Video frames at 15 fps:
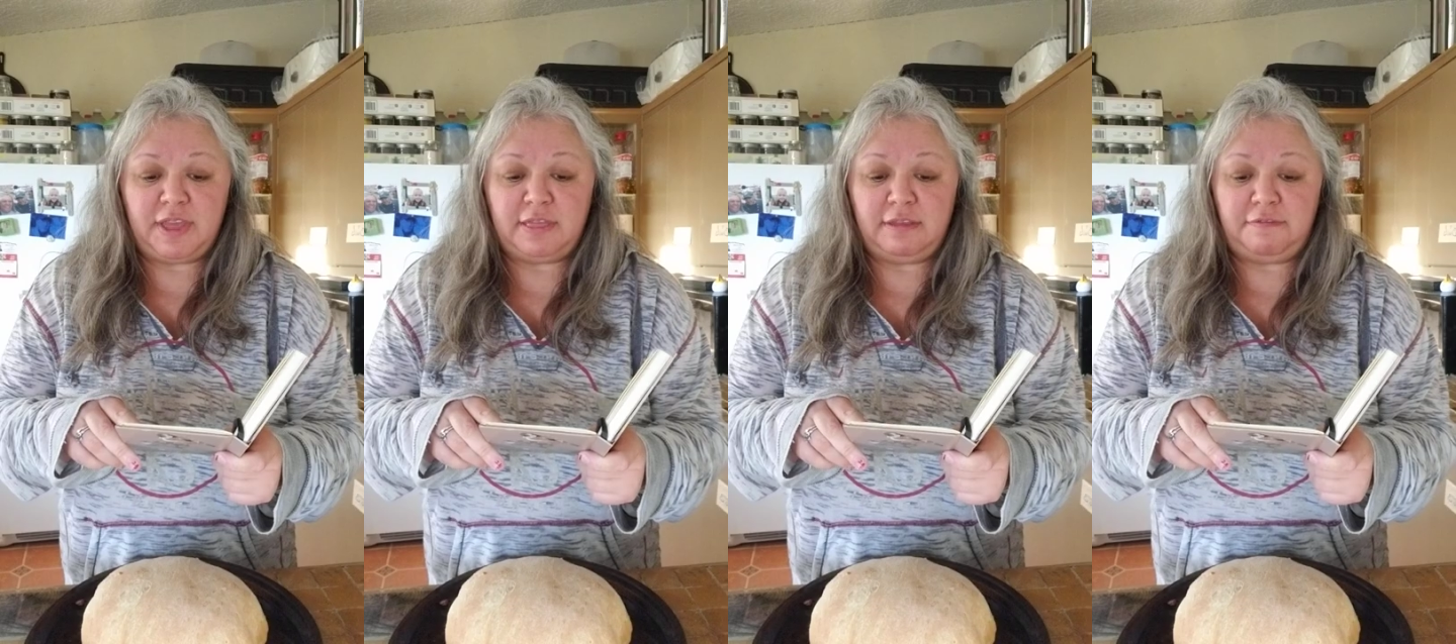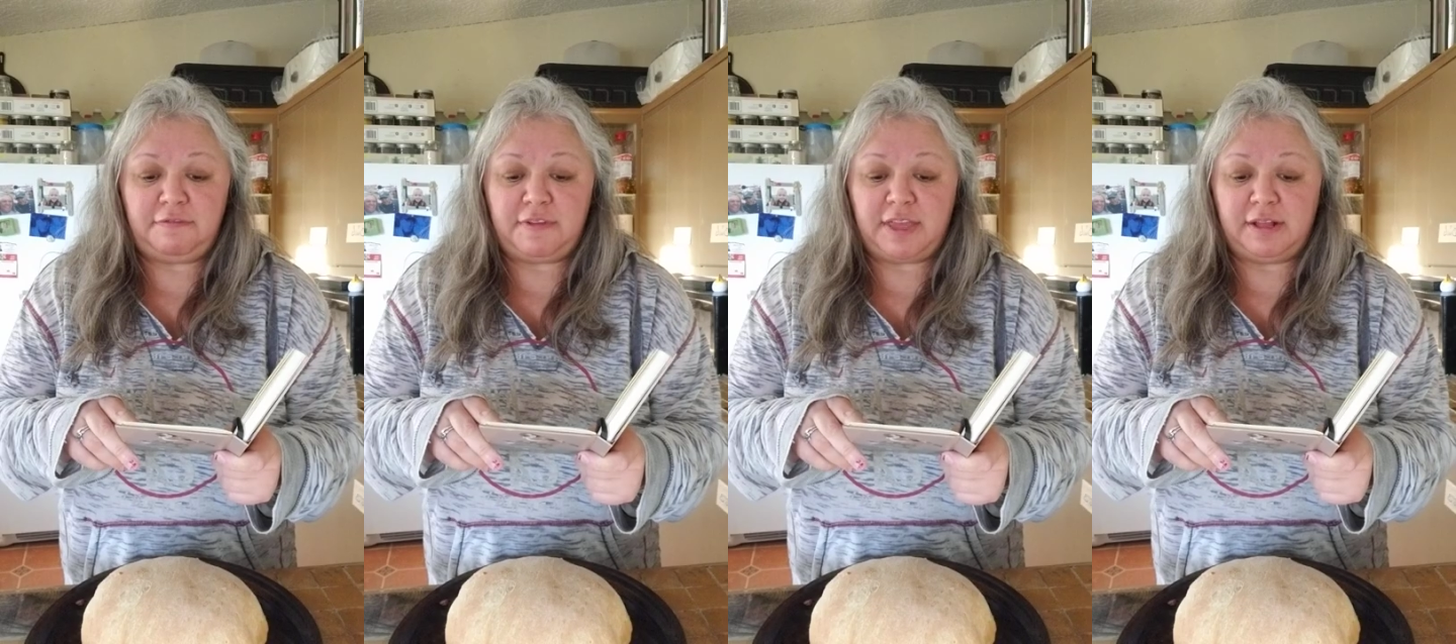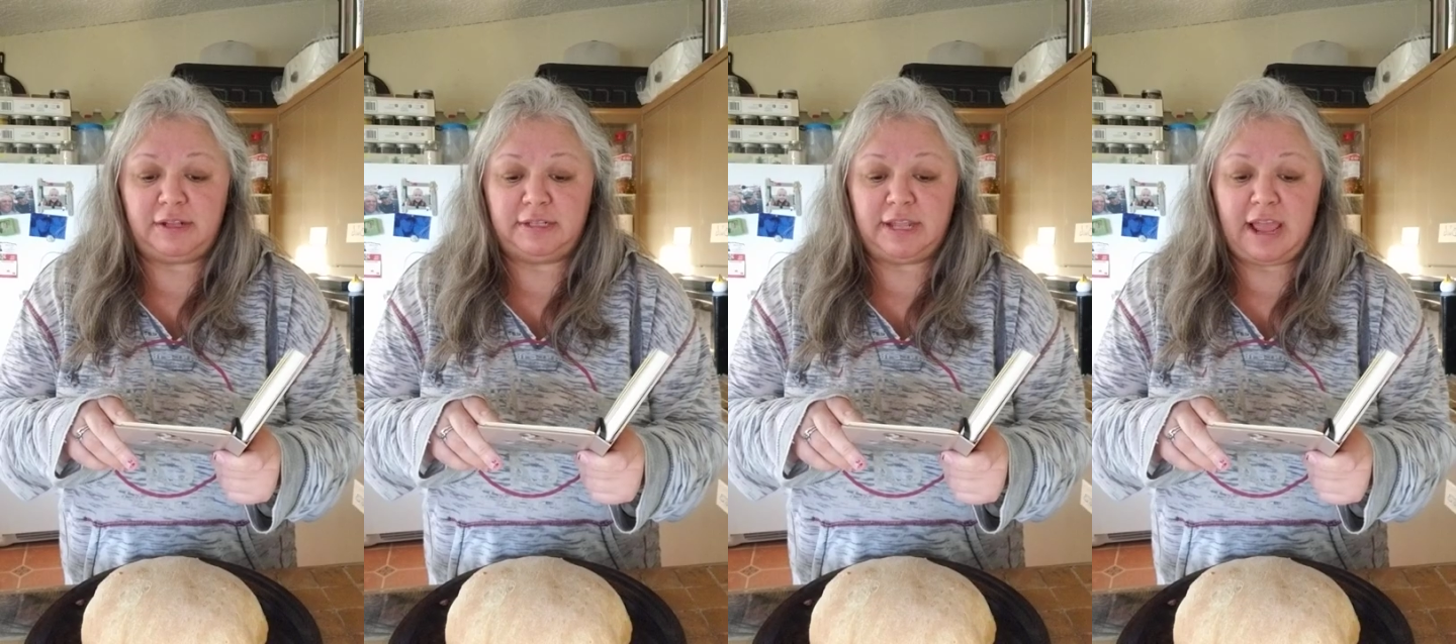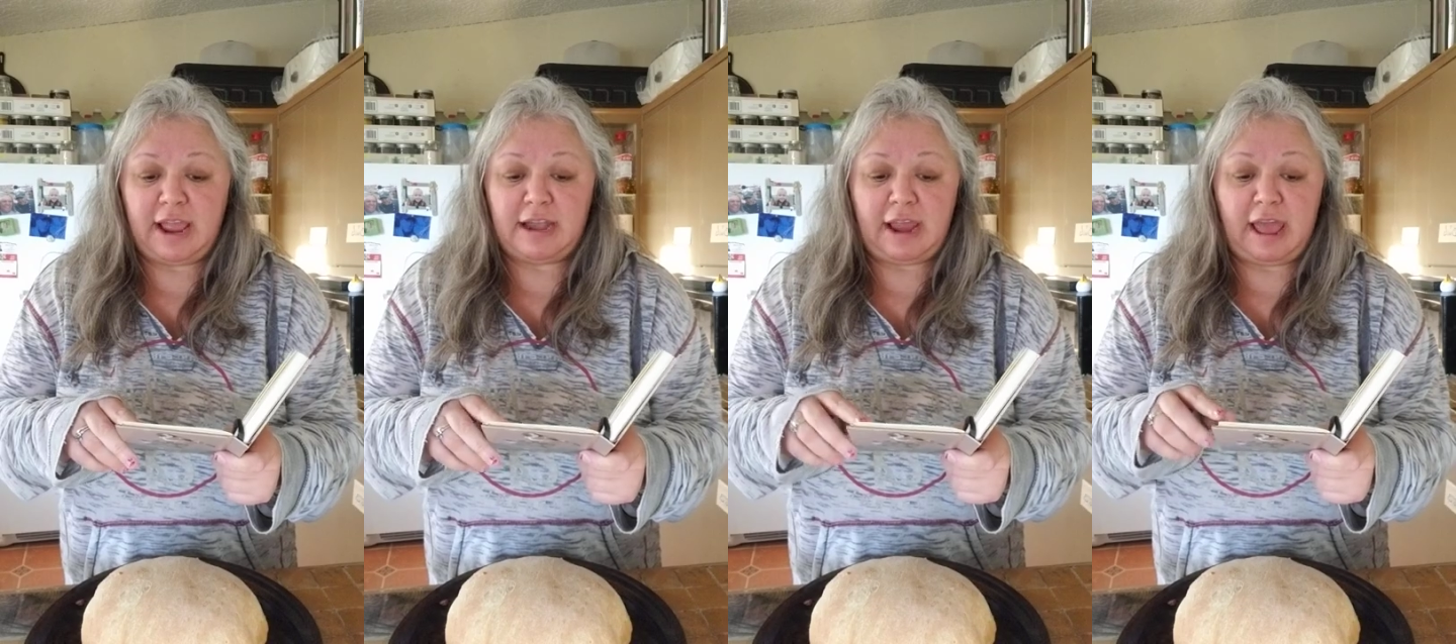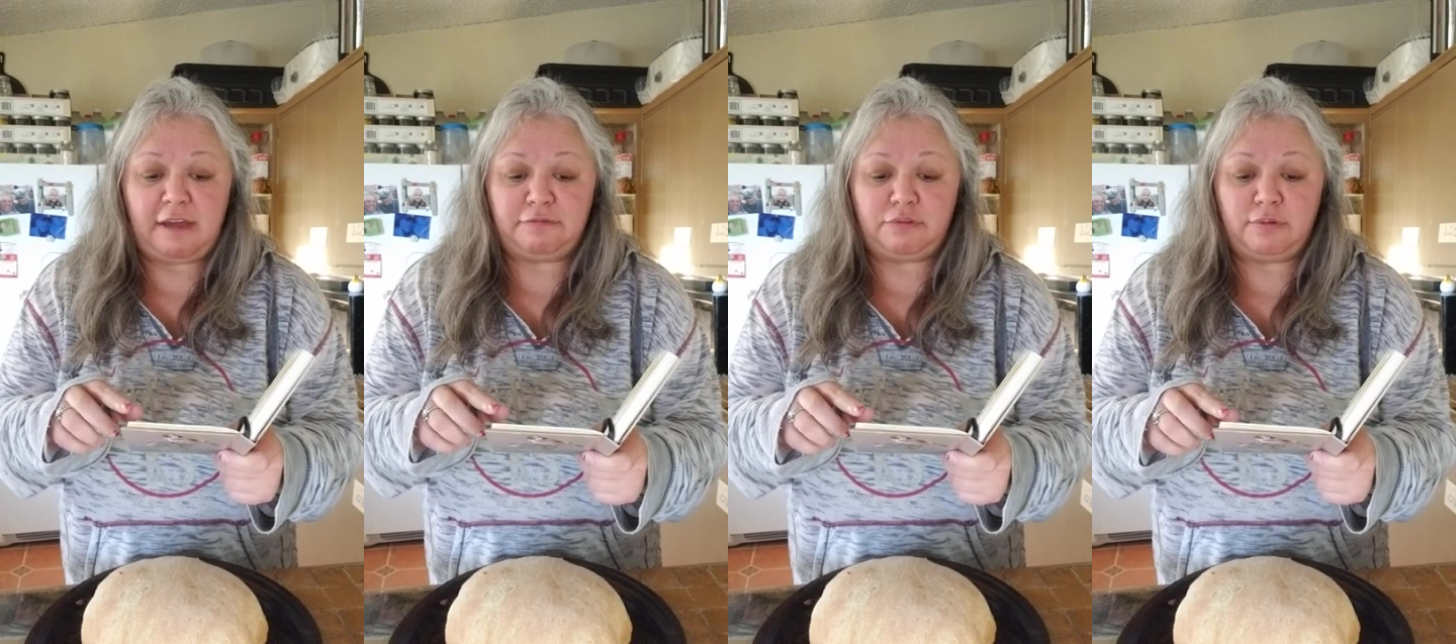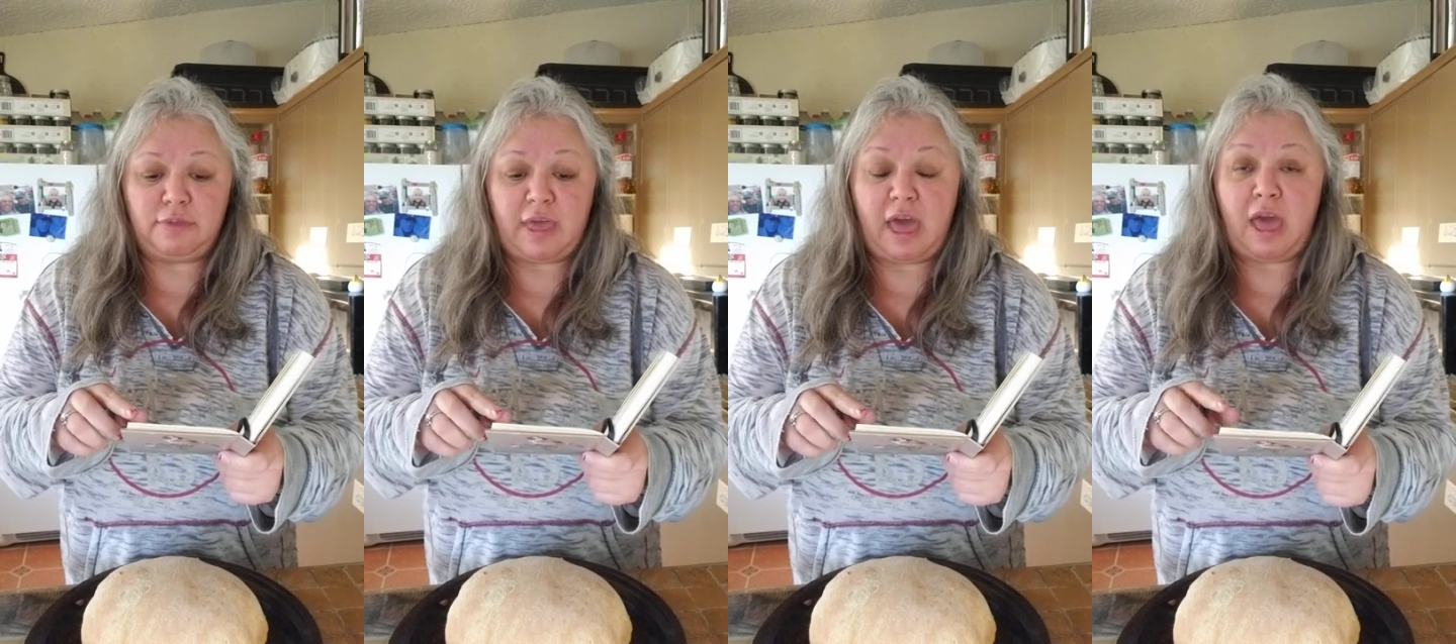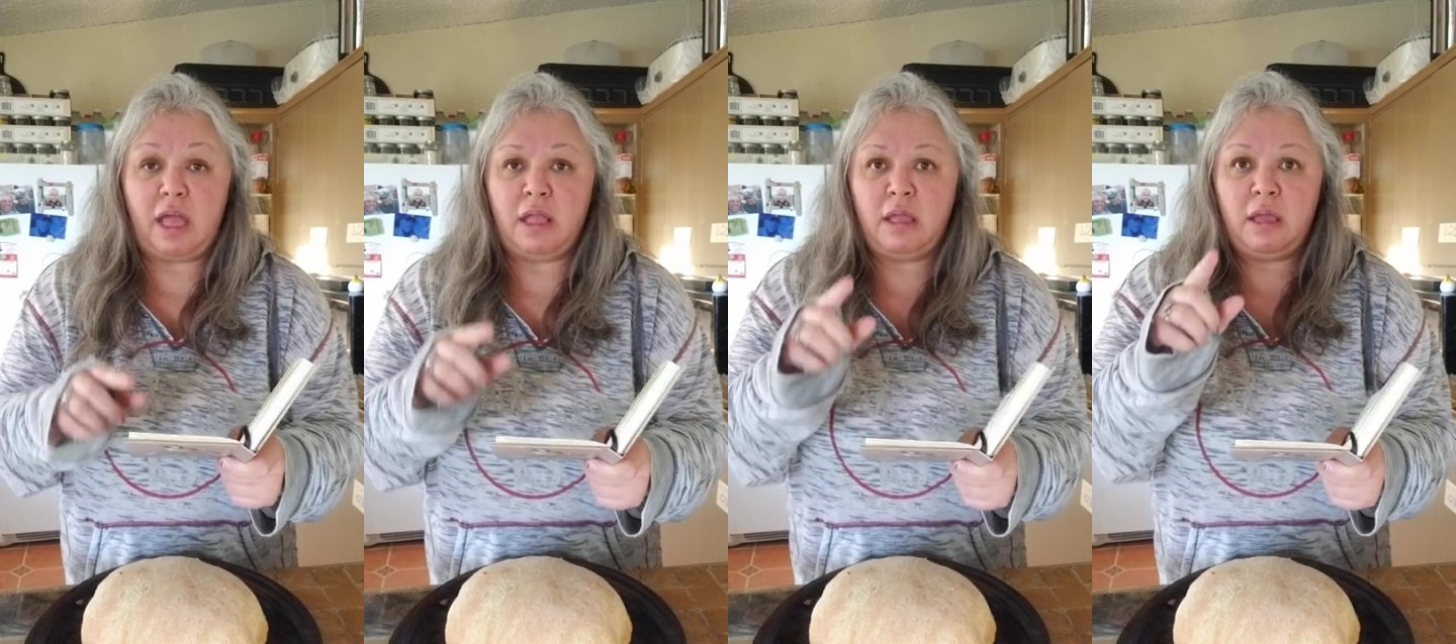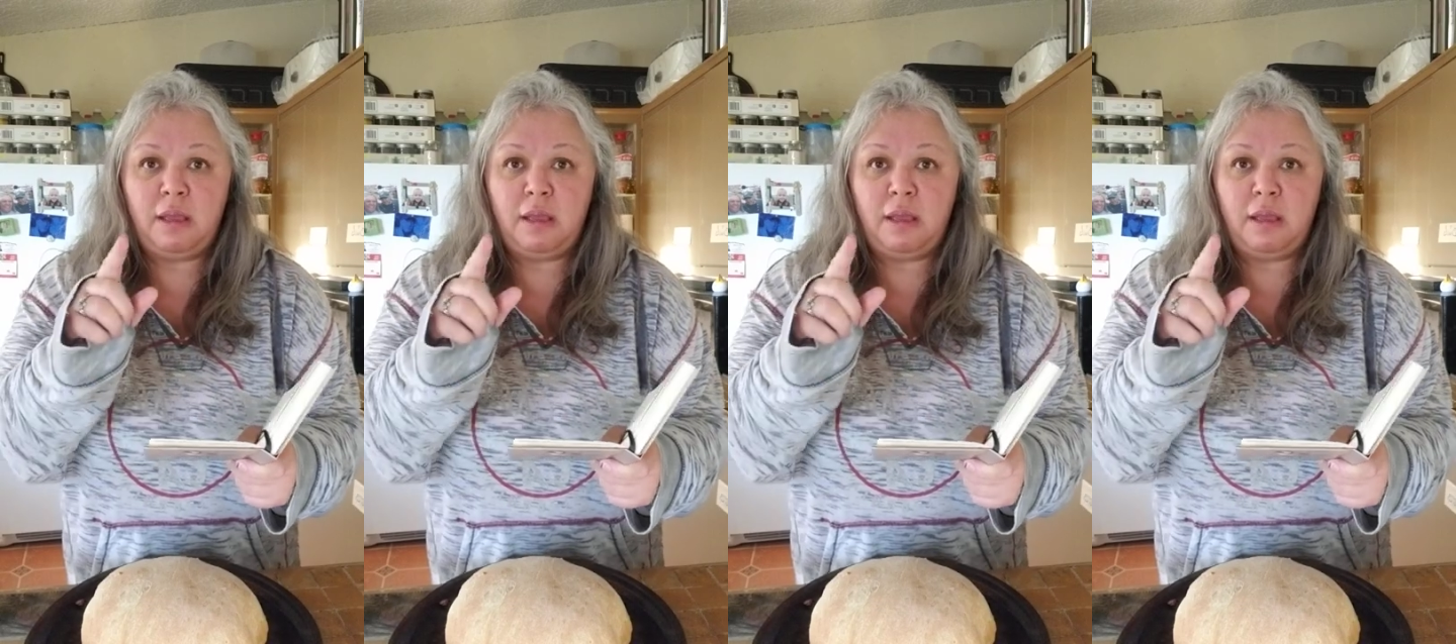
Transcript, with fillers: in the field, and after that,